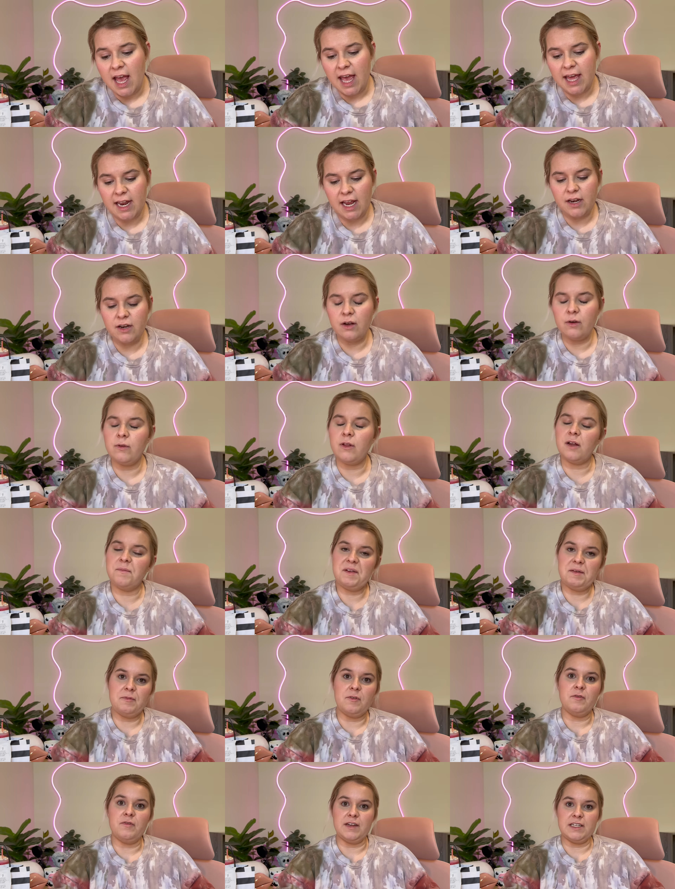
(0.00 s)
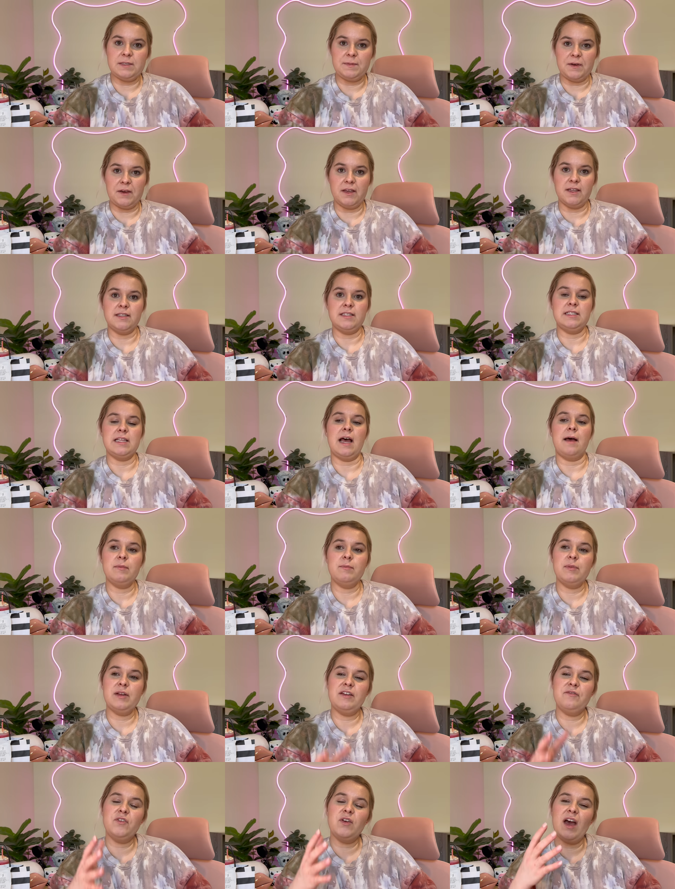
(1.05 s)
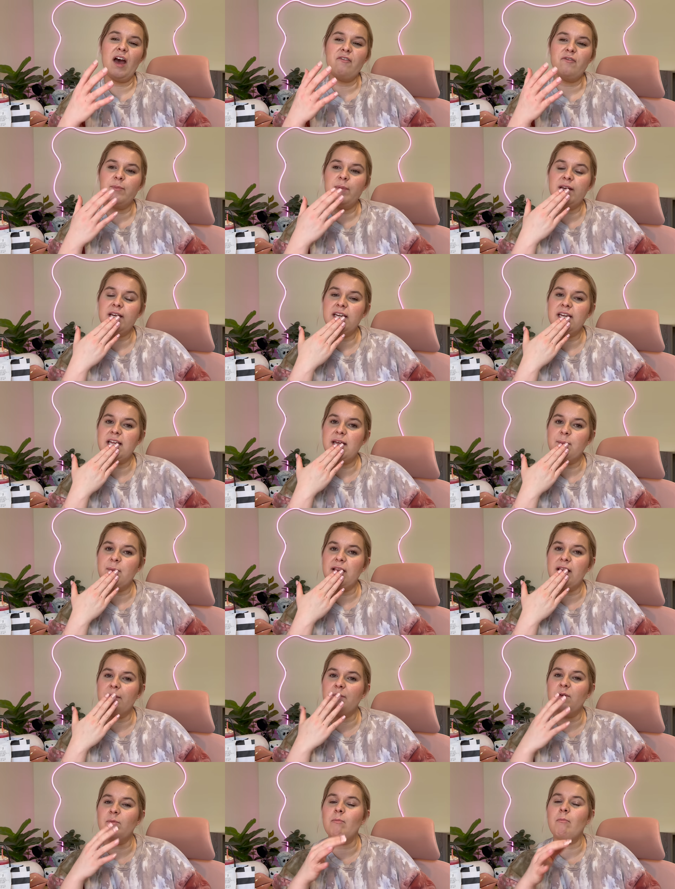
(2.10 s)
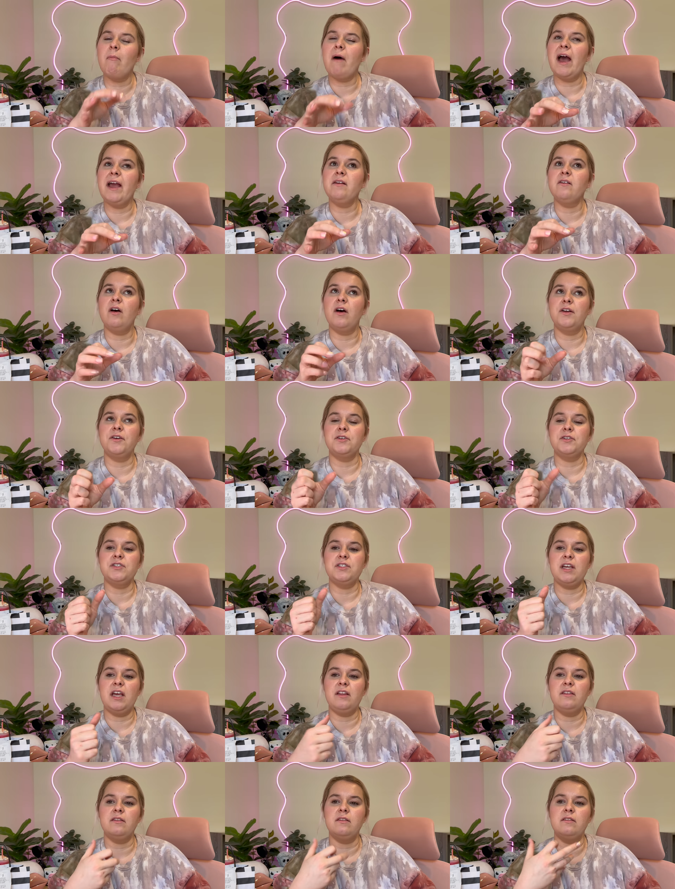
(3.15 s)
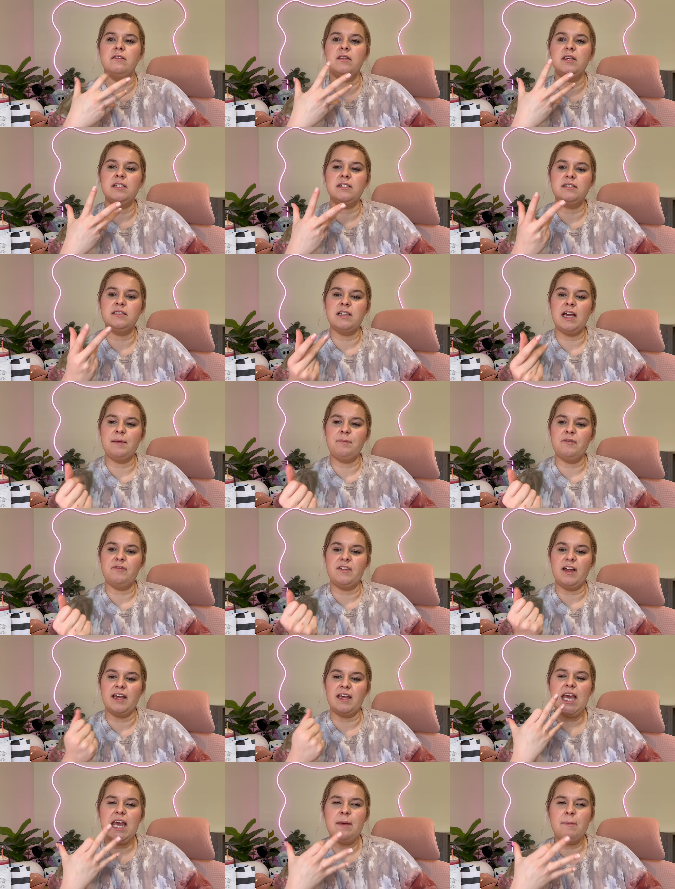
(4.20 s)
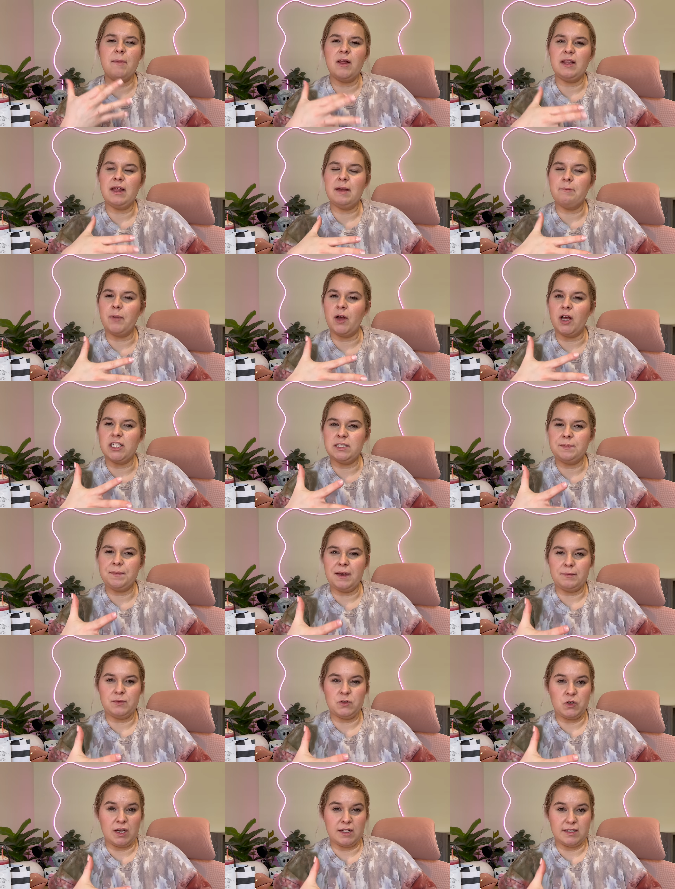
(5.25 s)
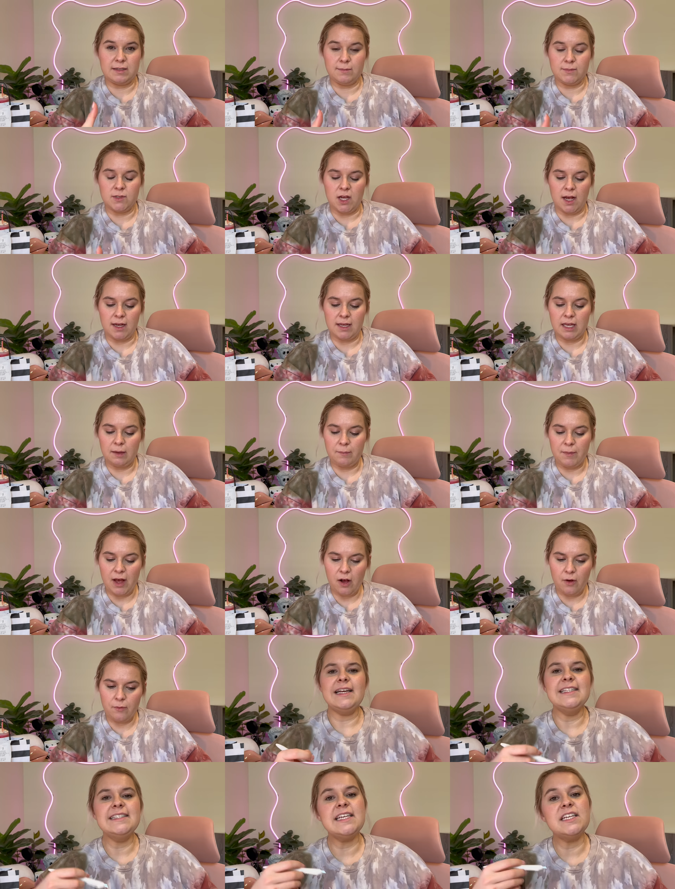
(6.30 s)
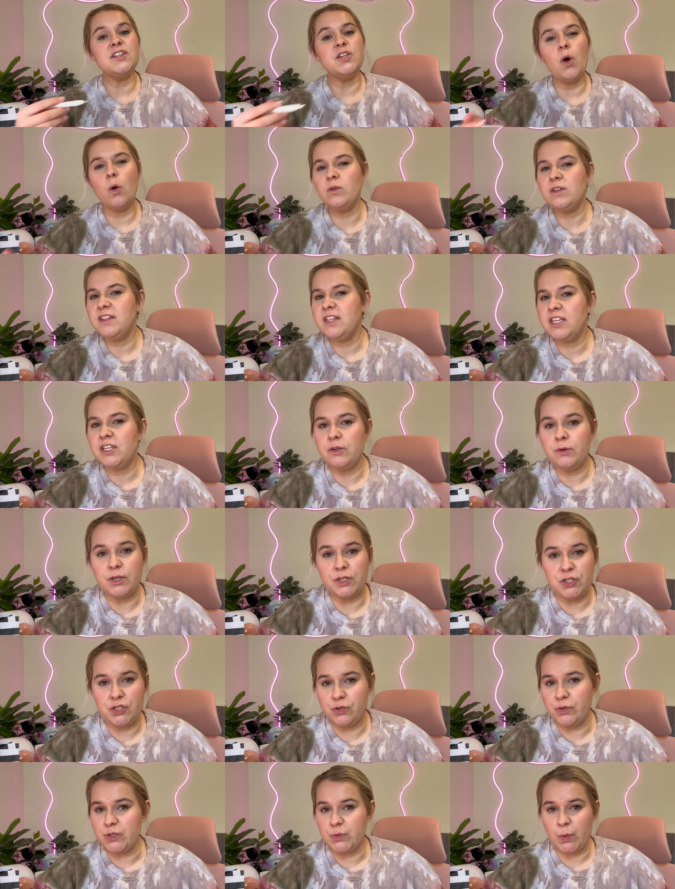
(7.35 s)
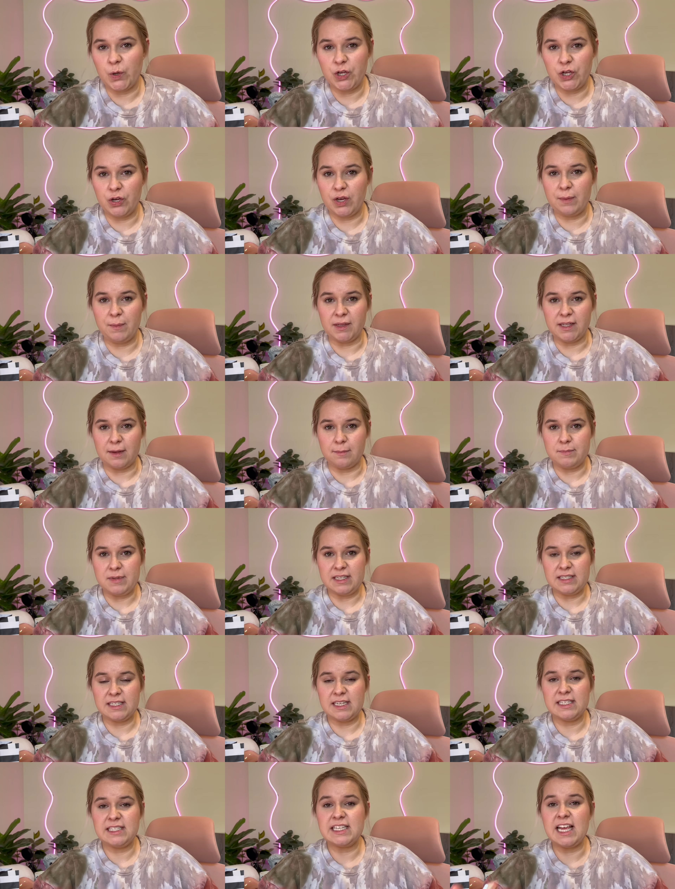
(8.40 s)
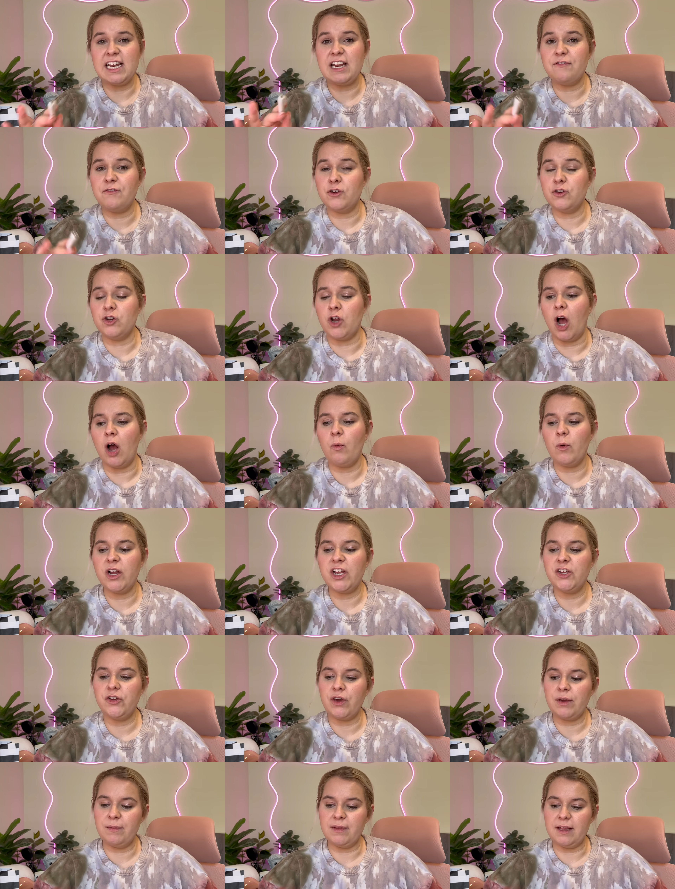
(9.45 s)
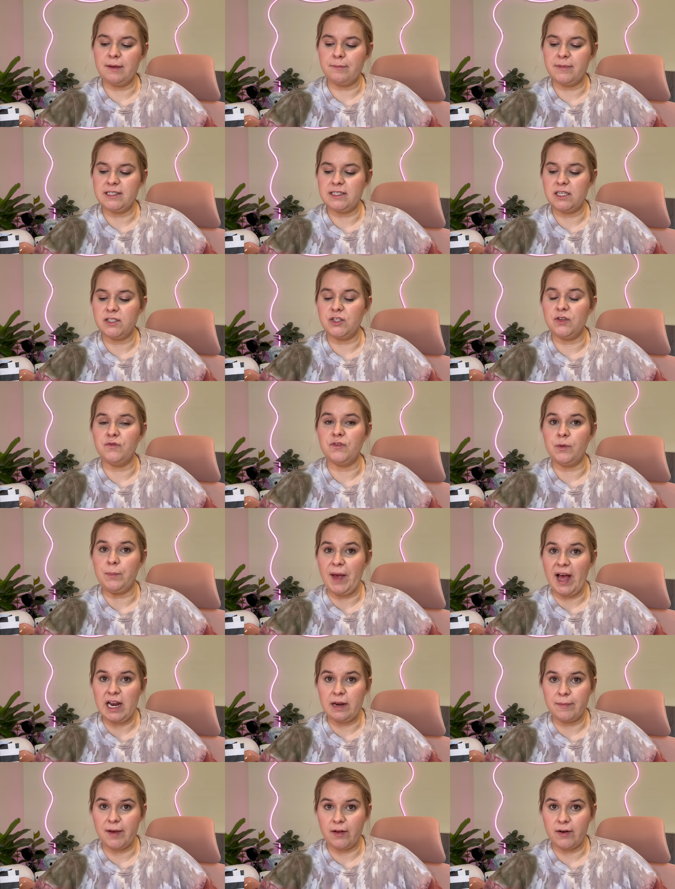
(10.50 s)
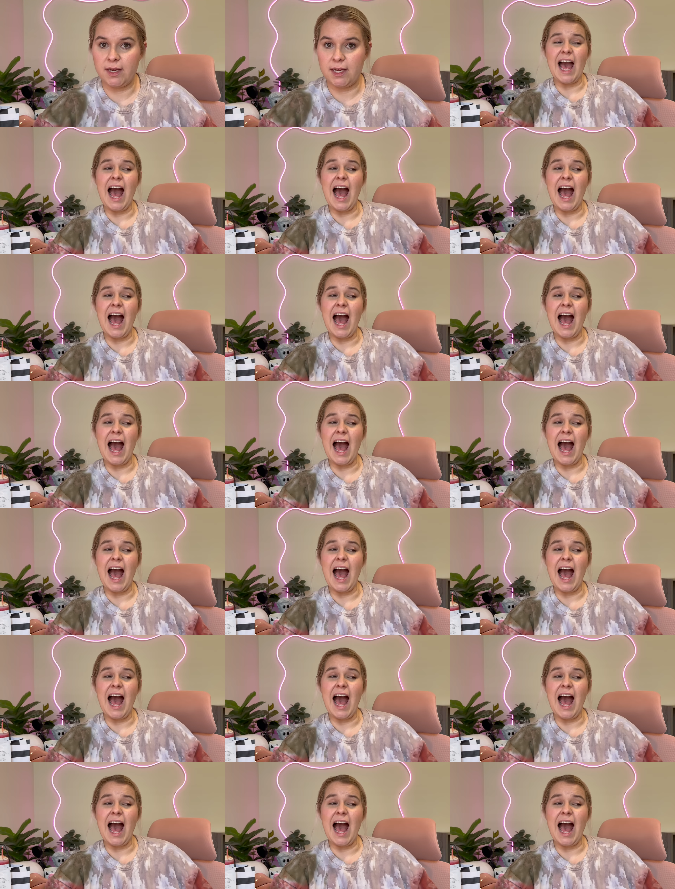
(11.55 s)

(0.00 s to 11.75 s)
And I know a lot of people have experienced that, but if you haven't been in an M L M, you might not understand this type of like M L M boss babe stress I'm talking about. It's like the only thing you can do is work your M L M business. And if you're not working your M L M business, you feel bad about it.